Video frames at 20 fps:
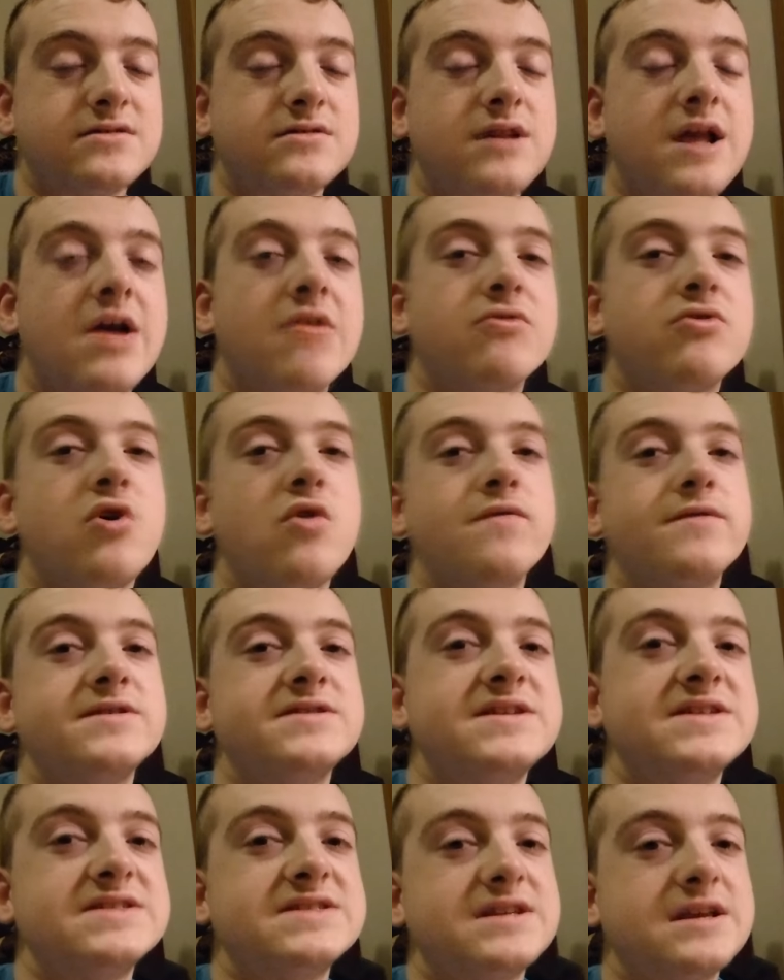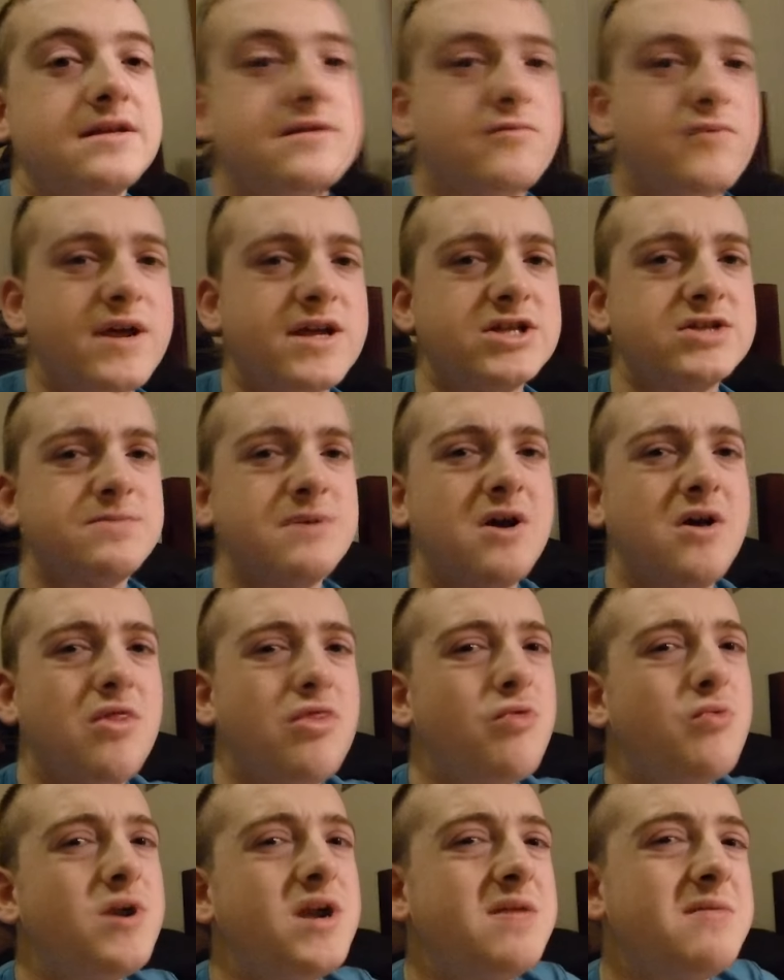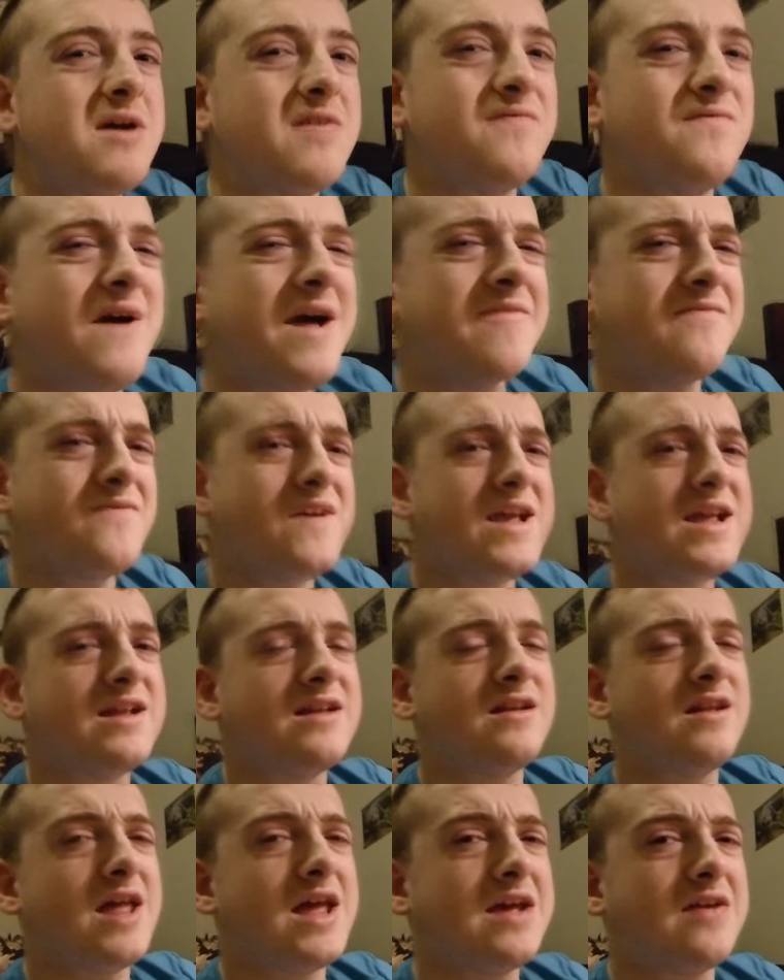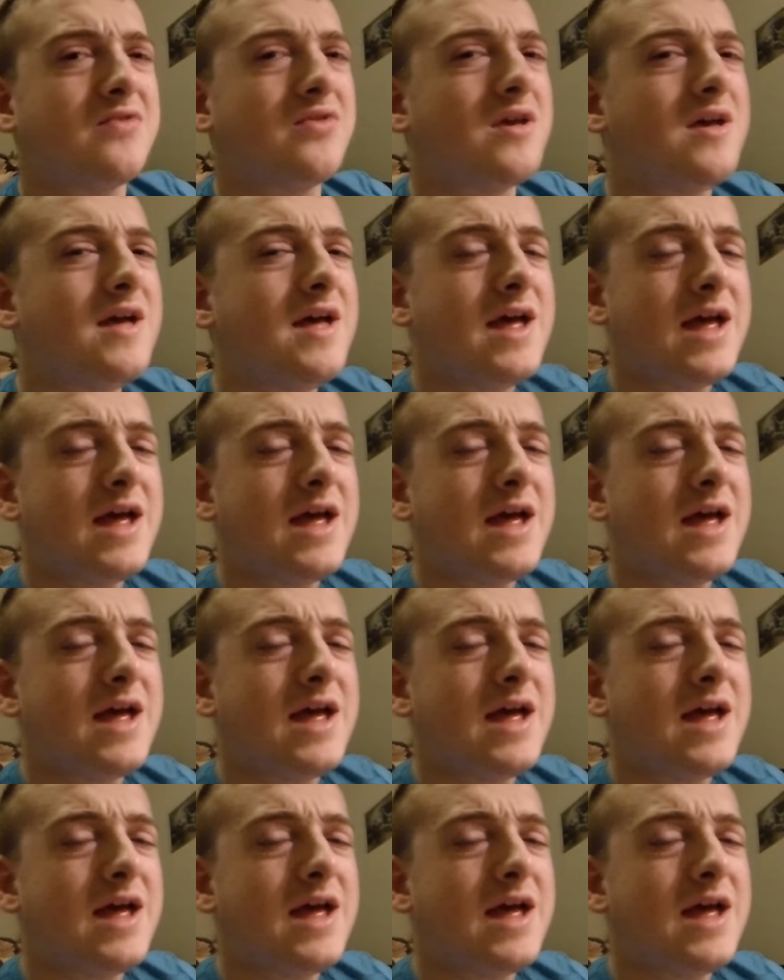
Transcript: Now, gopher snakes can range about three to about five feet in length,